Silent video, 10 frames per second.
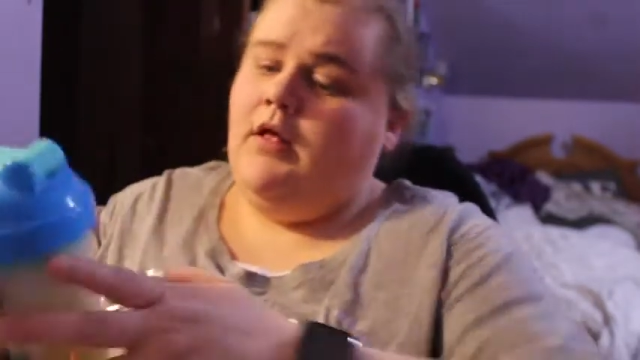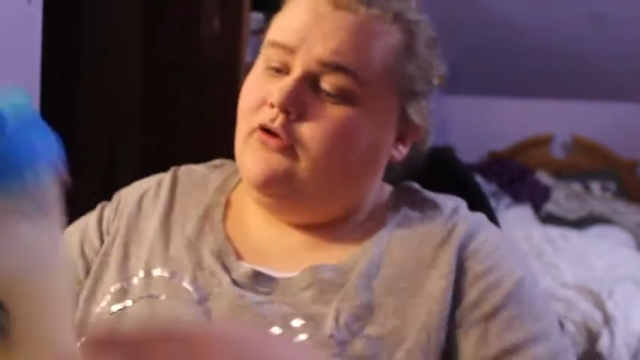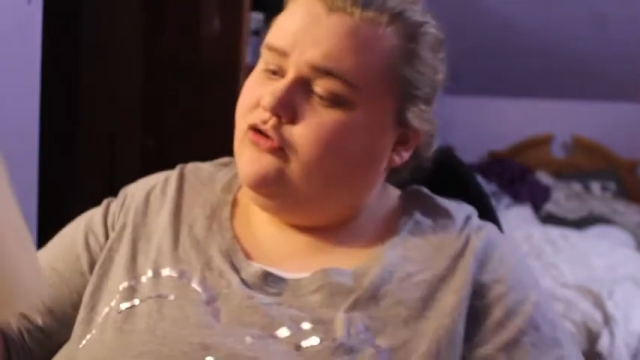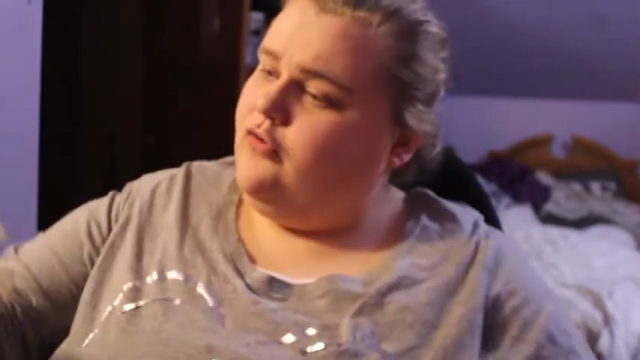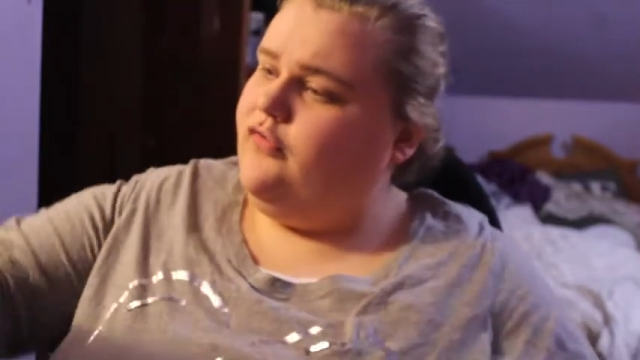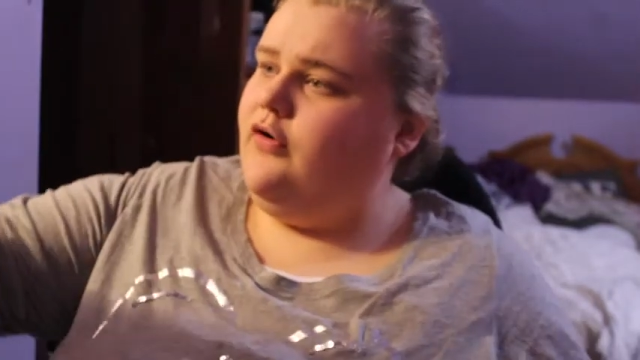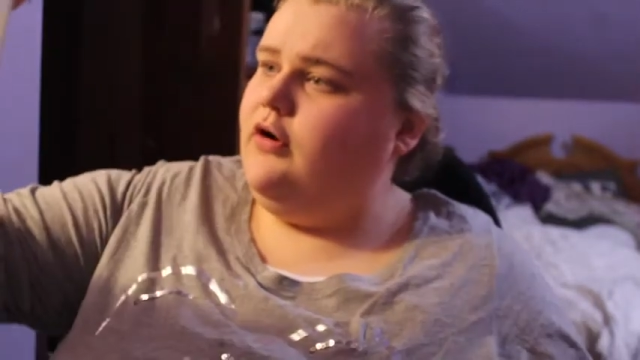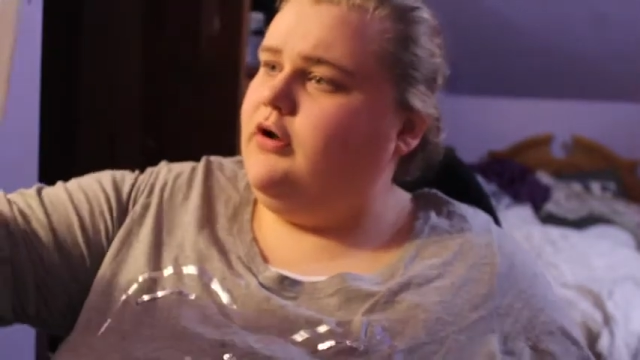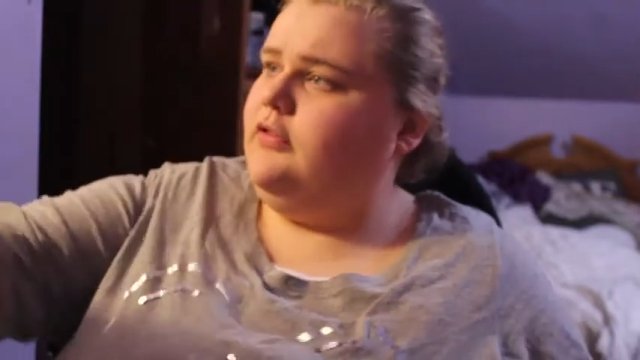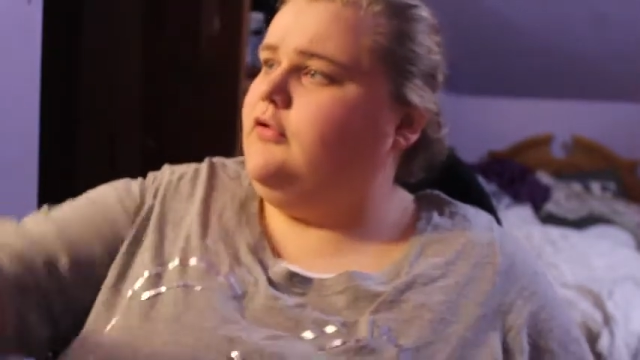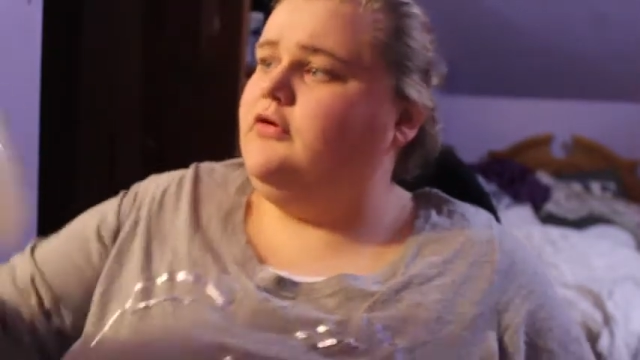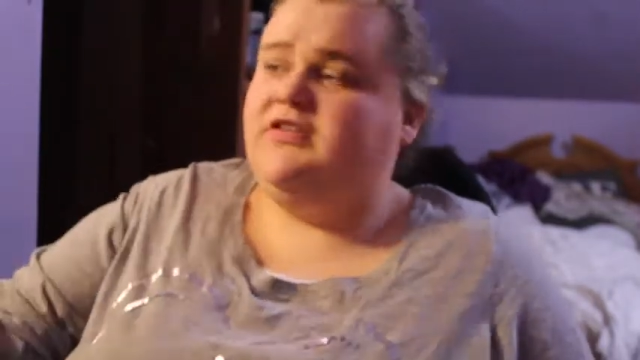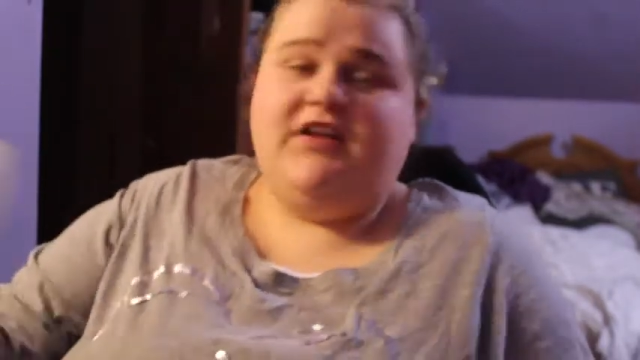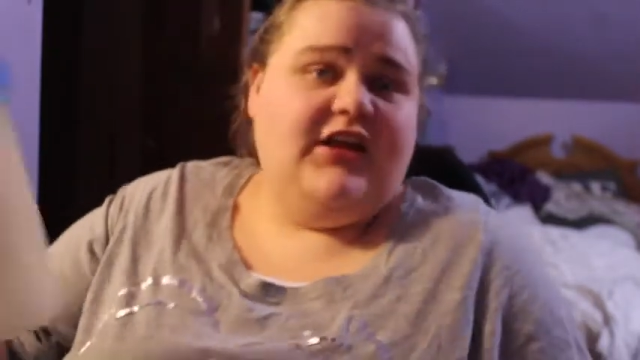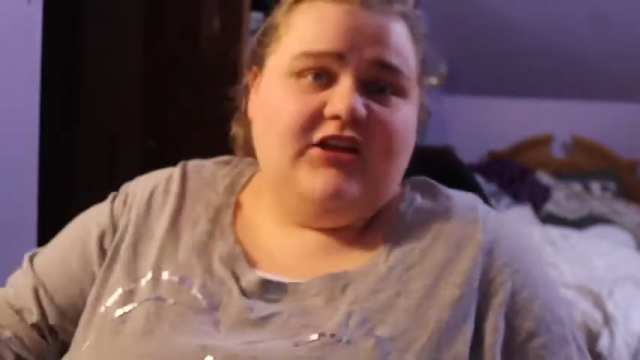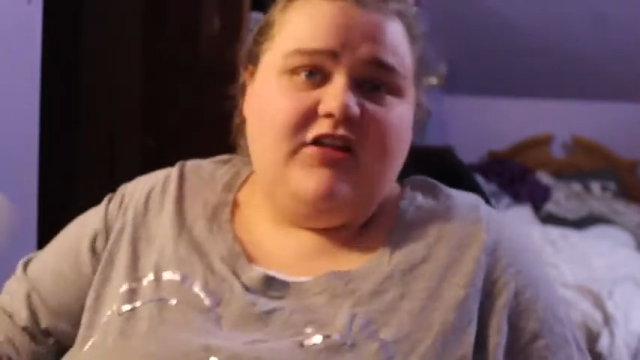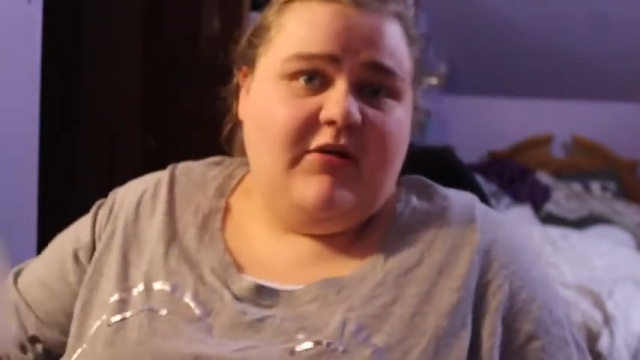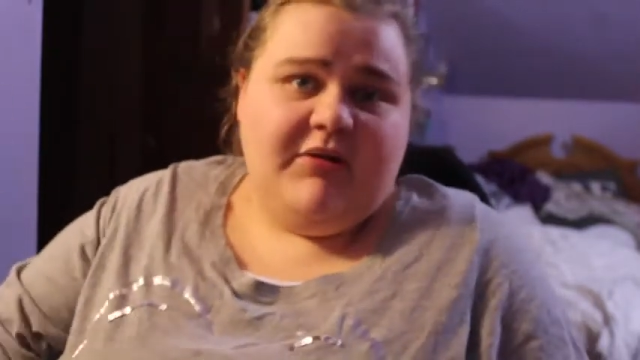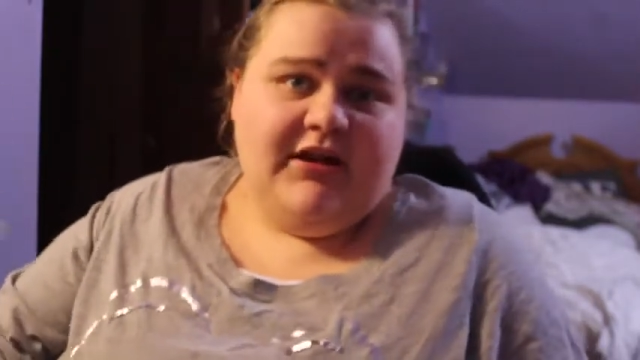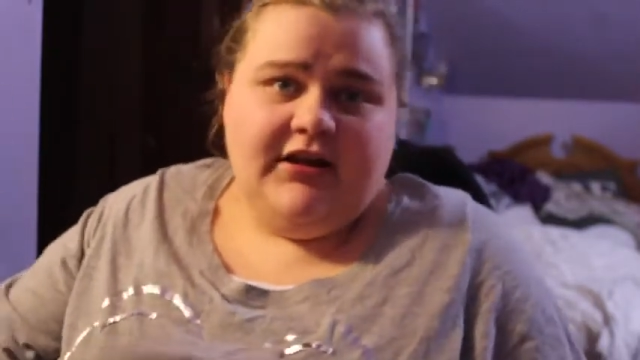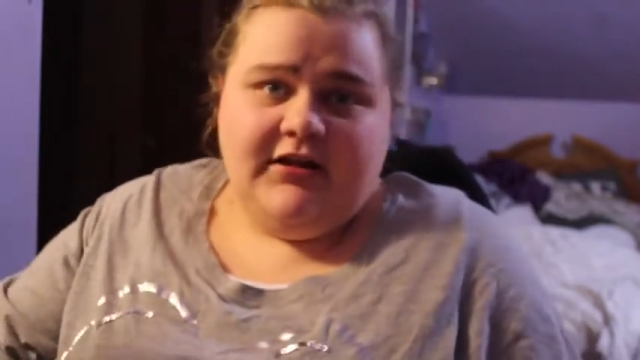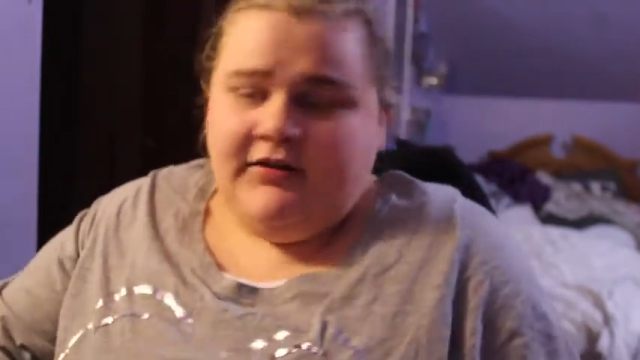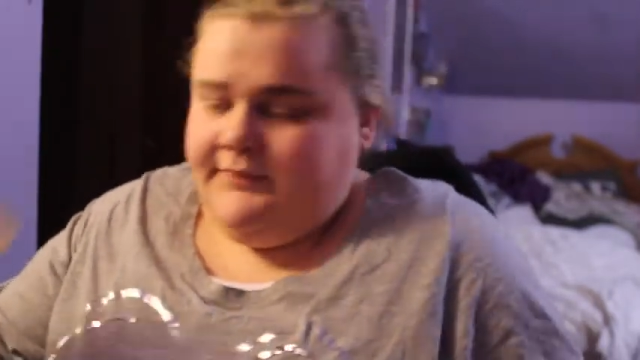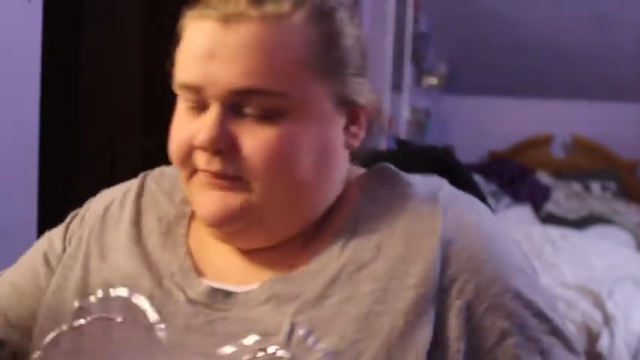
So far, it looks like lemonade,